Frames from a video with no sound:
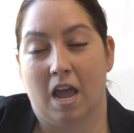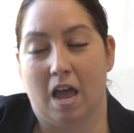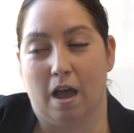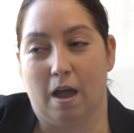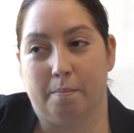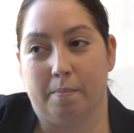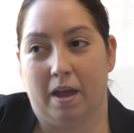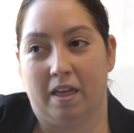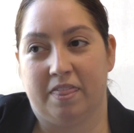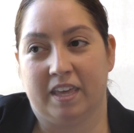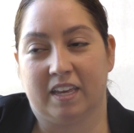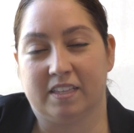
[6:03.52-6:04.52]

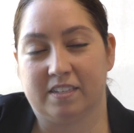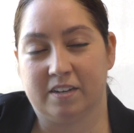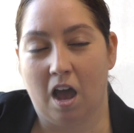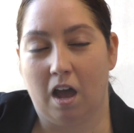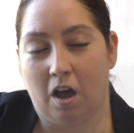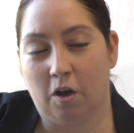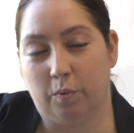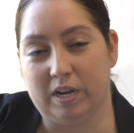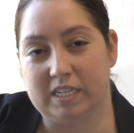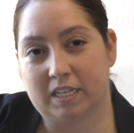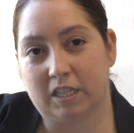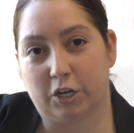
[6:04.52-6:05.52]
I think it's not
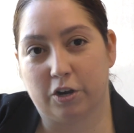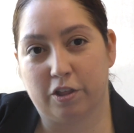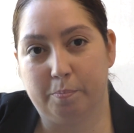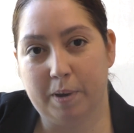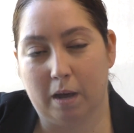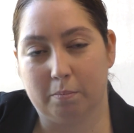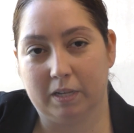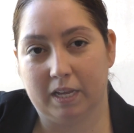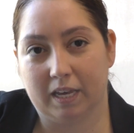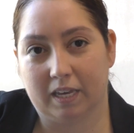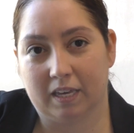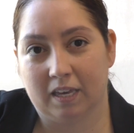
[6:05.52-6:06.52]
always clear to the
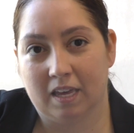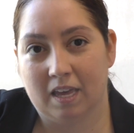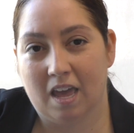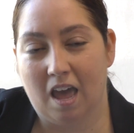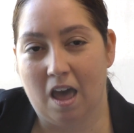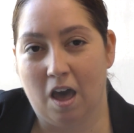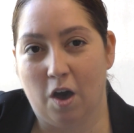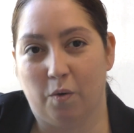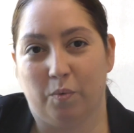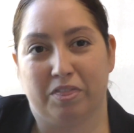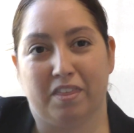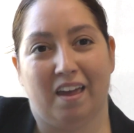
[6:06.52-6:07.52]
public
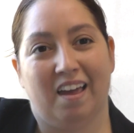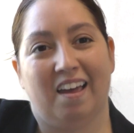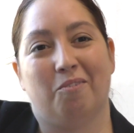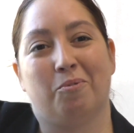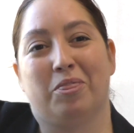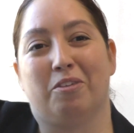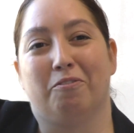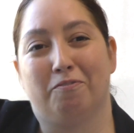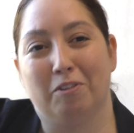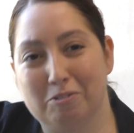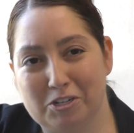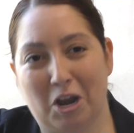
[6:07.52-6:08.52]
what the
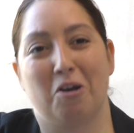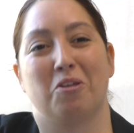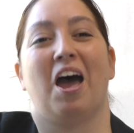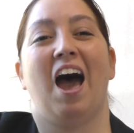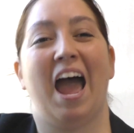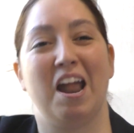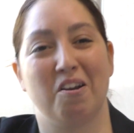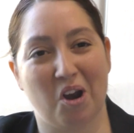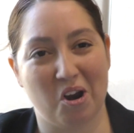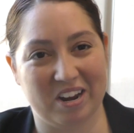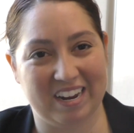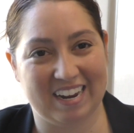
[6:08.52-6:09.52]
flow chart or the
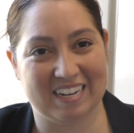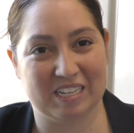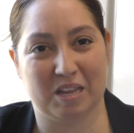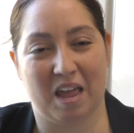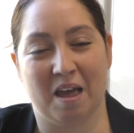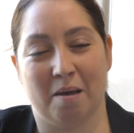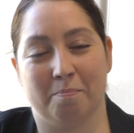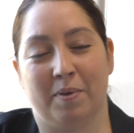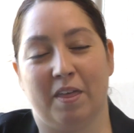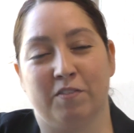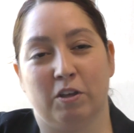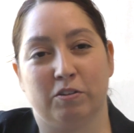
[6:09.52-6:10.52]
hierarchy is
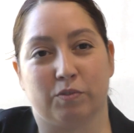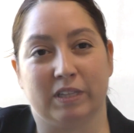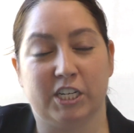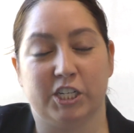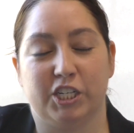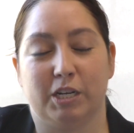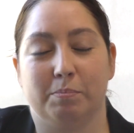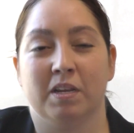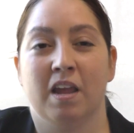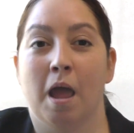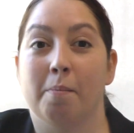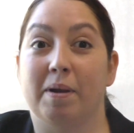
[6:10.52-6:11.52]
of those relationships,
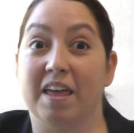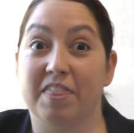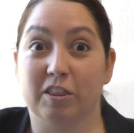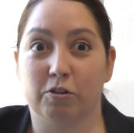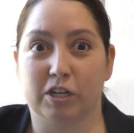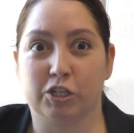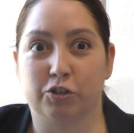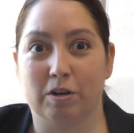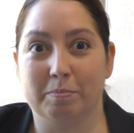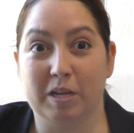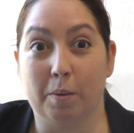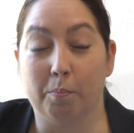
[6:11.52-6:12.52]
but I think they're
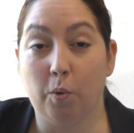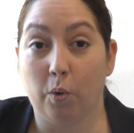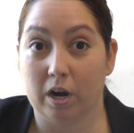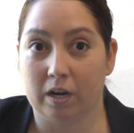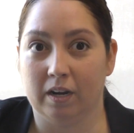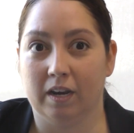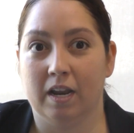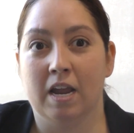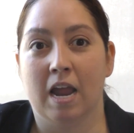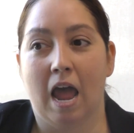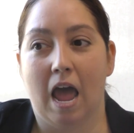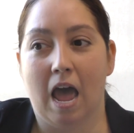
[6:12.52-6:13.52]
extremely important
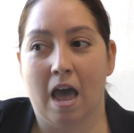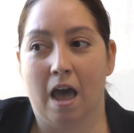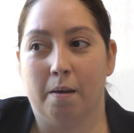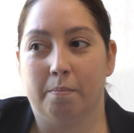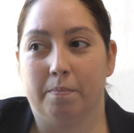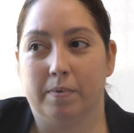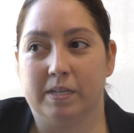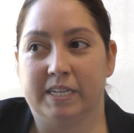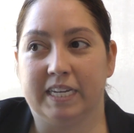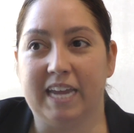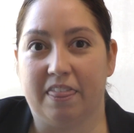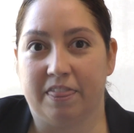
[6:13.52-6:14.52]

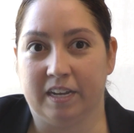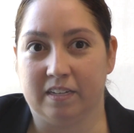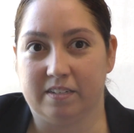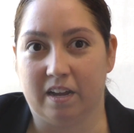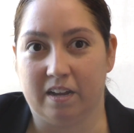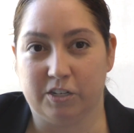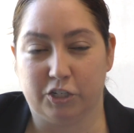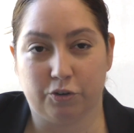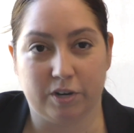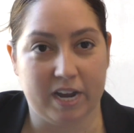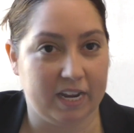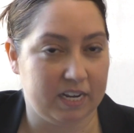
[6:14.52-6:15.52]
to get things done, to
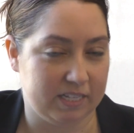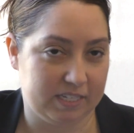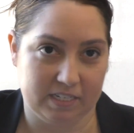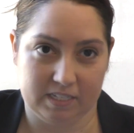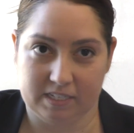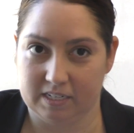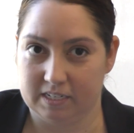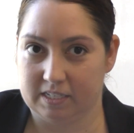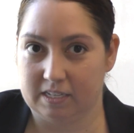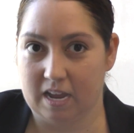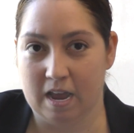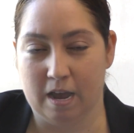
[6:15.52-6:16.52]
create
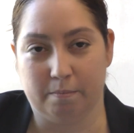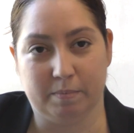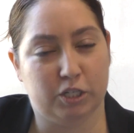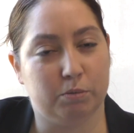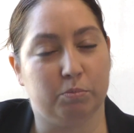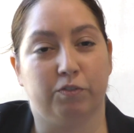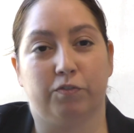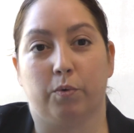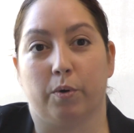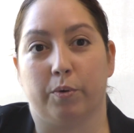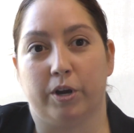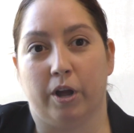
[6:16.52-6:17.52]
consensus, and to move
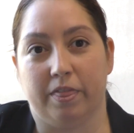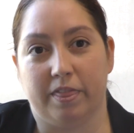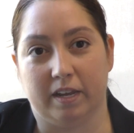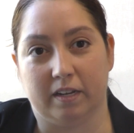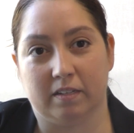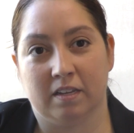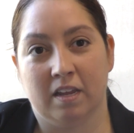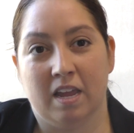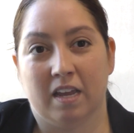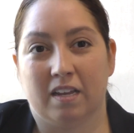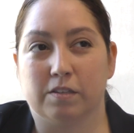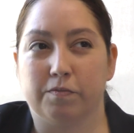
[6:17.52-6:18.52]
forward on things.
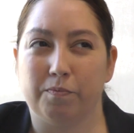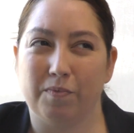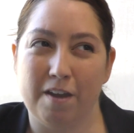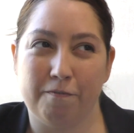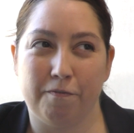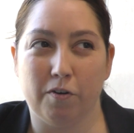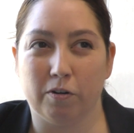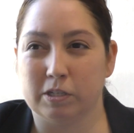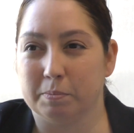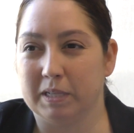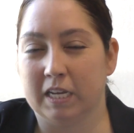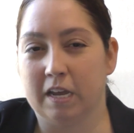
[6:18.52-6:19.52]
Because
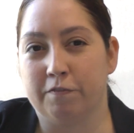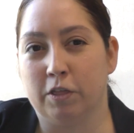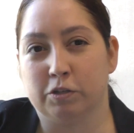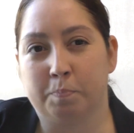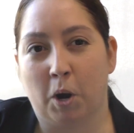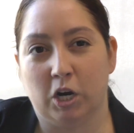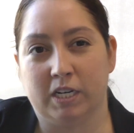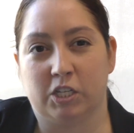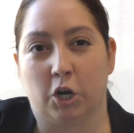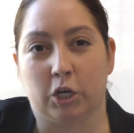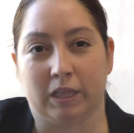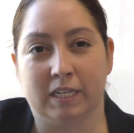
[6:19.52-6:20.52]
if those
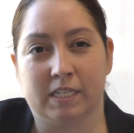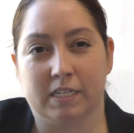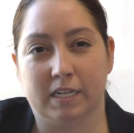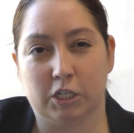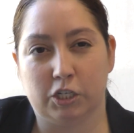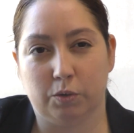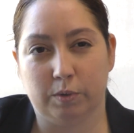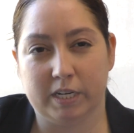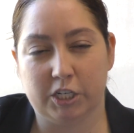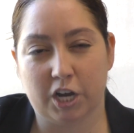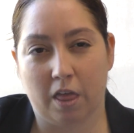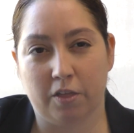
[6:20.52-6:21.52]
parties aren't listening to
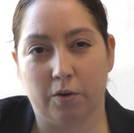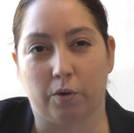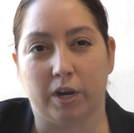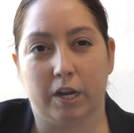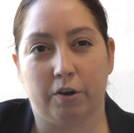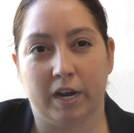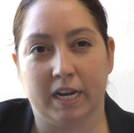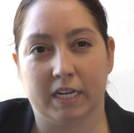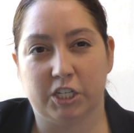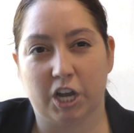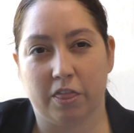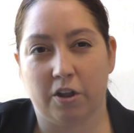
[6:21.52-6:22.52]
each other or hearing
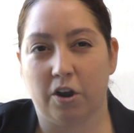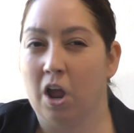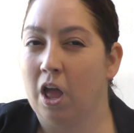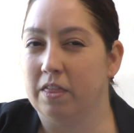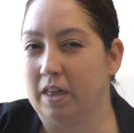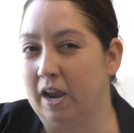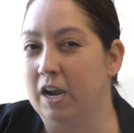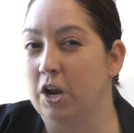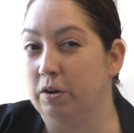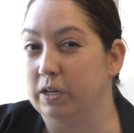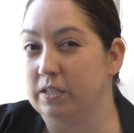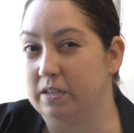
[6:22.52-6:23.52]
each other, then I
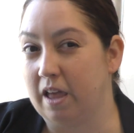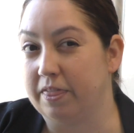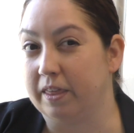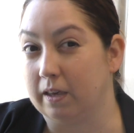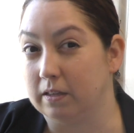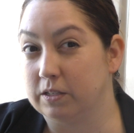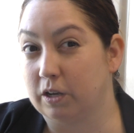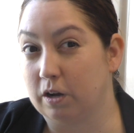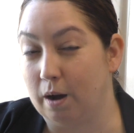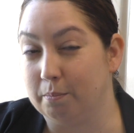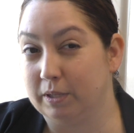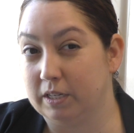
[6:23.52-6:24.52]
notice nothing gets
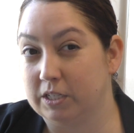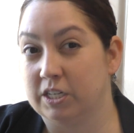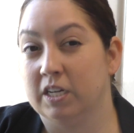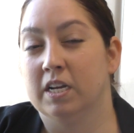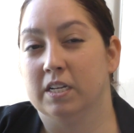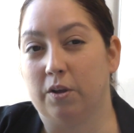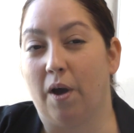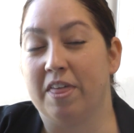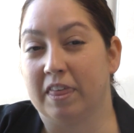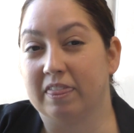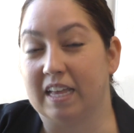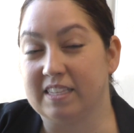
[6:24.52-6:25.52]
accomplished. So I
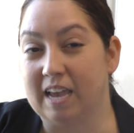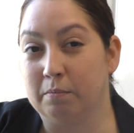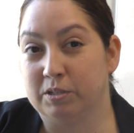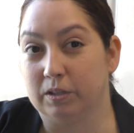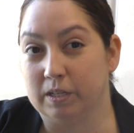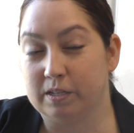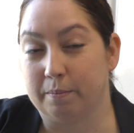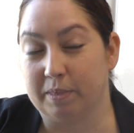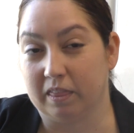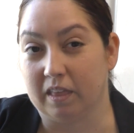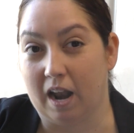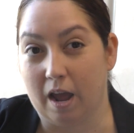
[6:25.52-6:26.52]
think that's absolutely
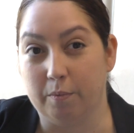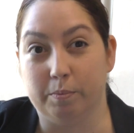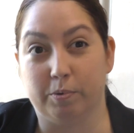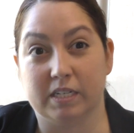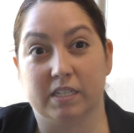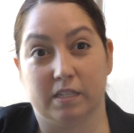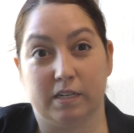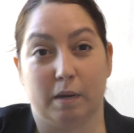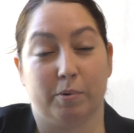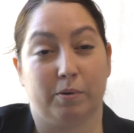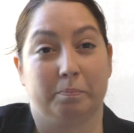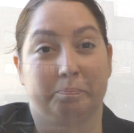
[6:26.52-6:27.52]
something that I would bring to the
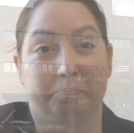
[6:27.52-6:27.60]
table.